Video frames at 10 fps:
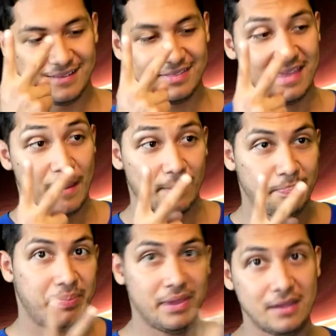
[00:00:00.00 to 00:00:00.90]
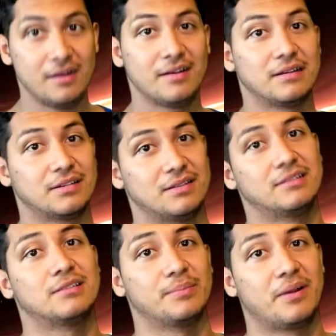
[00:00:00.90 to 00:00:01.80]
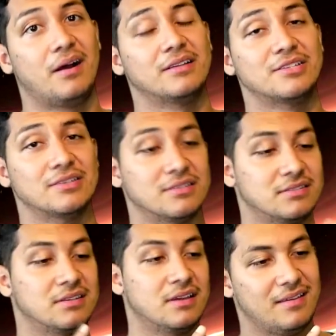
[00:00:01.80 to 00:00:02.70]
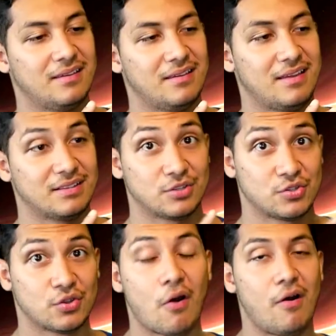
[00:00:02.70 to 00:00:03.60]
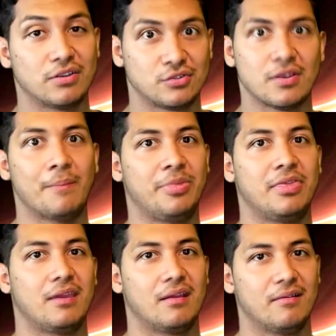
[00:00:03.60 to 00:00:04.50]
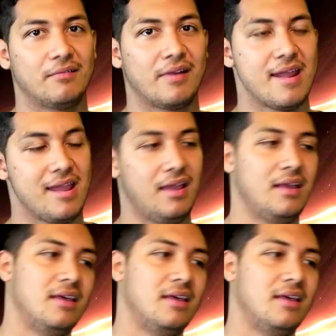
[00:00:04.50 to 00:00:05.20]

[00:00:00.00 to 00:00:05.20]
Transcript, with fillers: that peered into their subconscious and saw something, right?